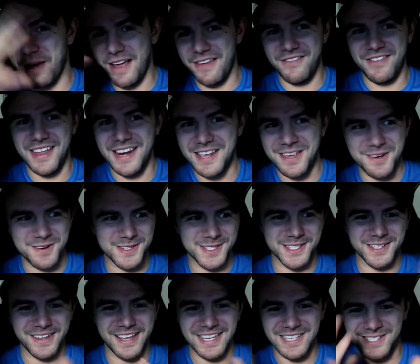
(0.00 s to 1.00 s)
my
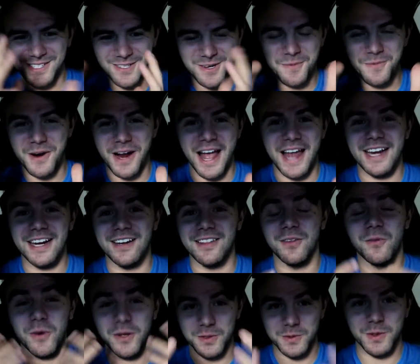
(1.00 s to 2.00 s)
videos are like super edited,
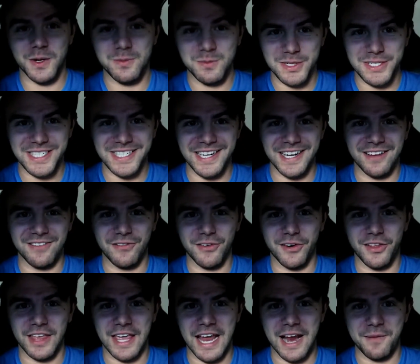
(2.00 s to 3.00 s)
the ones where I'm just sitting in
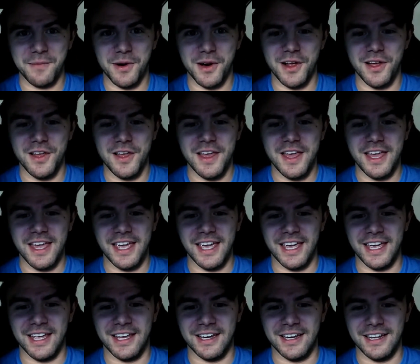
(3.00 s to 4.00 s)
front of the camera,
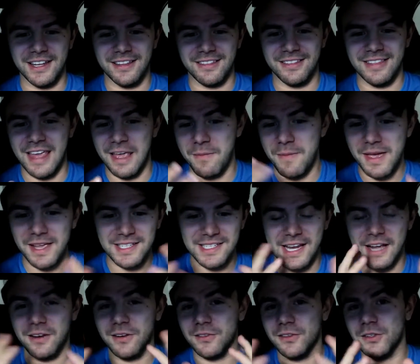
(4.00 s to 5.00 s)
and they may
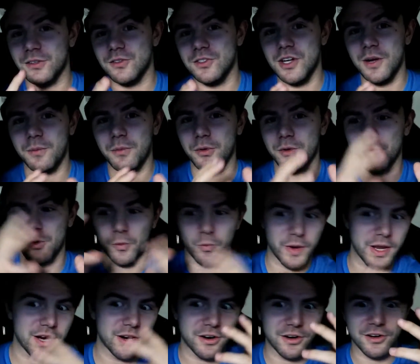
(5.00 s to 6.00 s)
sound a little jumbled or
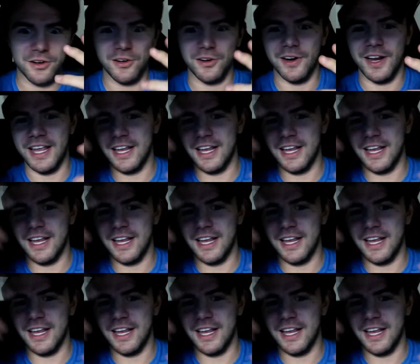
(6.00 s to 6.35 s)
weird or